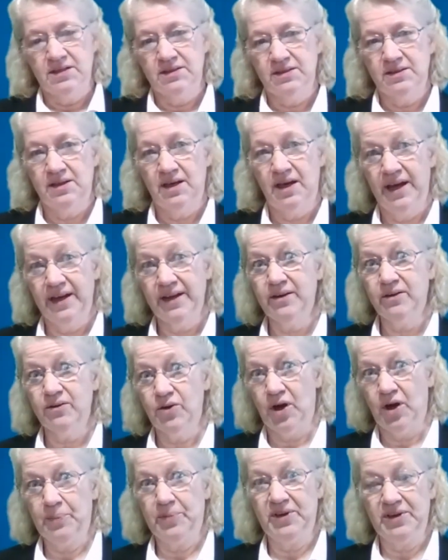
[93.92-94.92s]
I grew
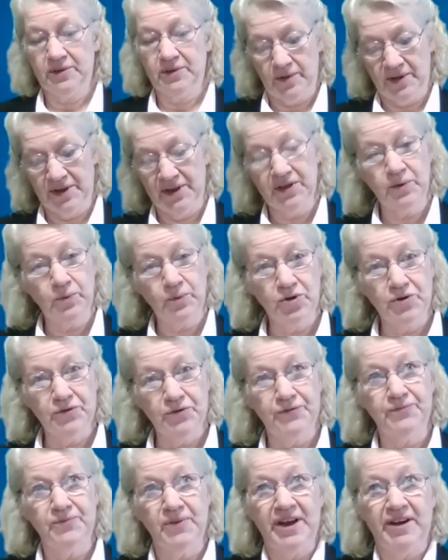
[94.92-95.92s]
up in a rural
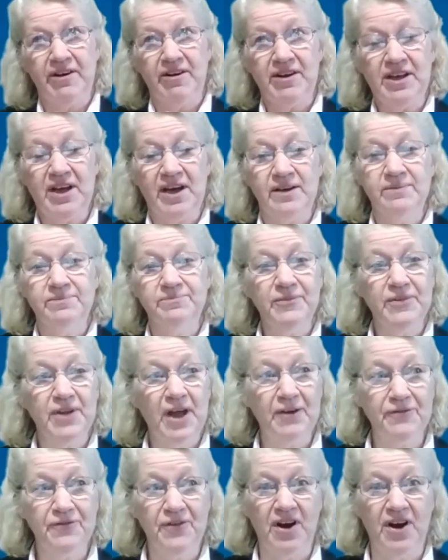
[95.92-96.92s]
area, a
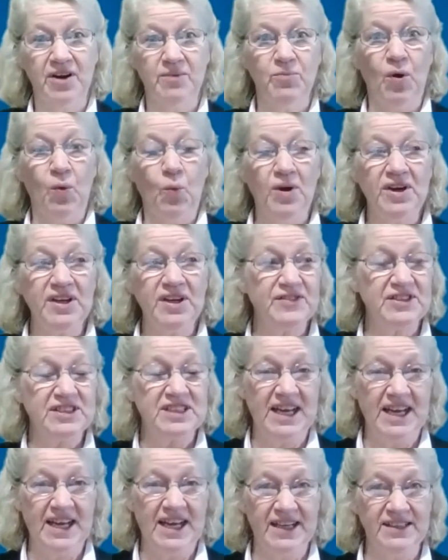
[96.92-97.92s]
farm, one of
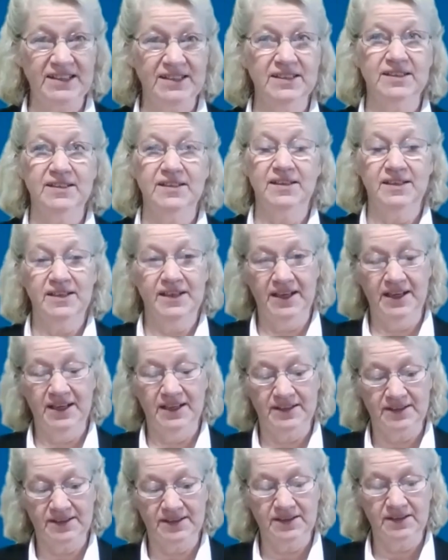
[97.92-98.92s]
10
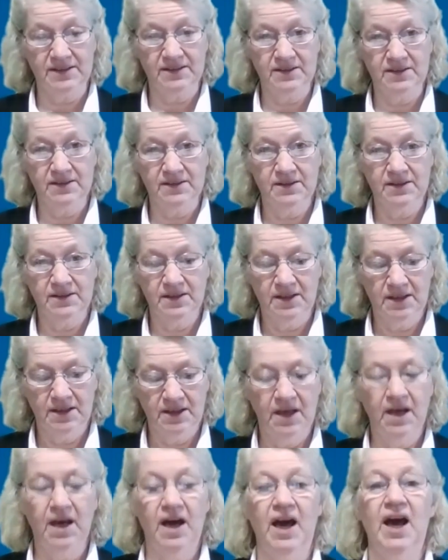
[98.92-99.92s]
kids.
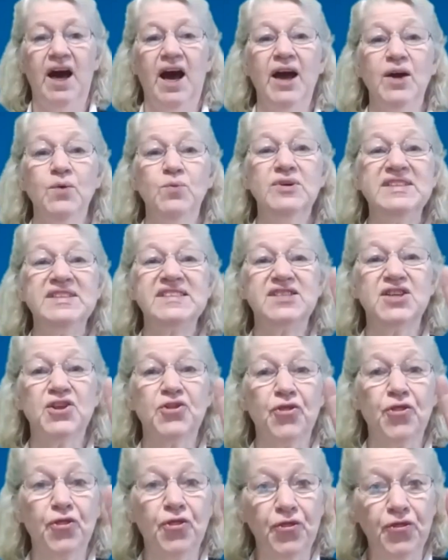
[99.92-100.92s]
I was the
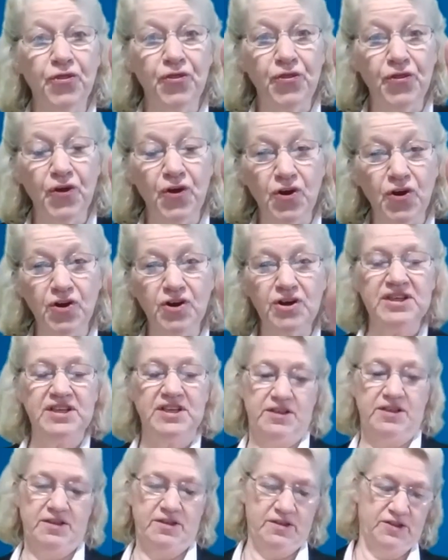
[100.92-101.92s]
3rd
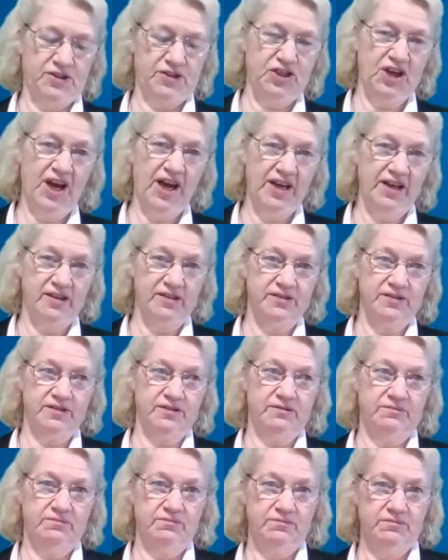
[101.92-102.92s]
child,
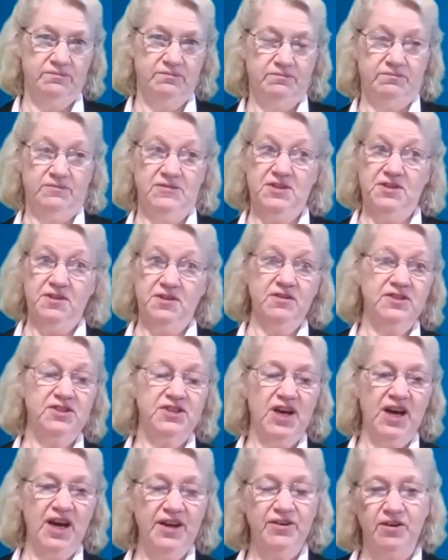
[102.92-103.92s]
the 3rd
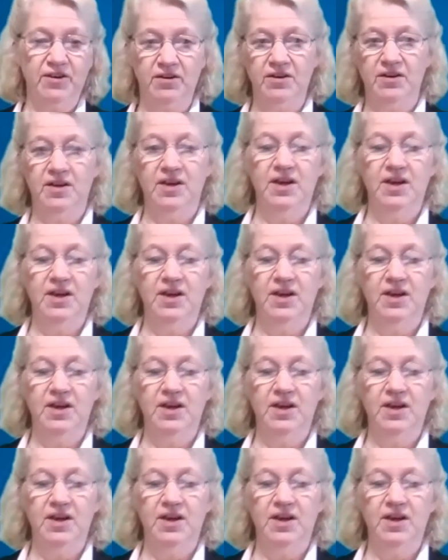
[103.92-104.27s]
daughter.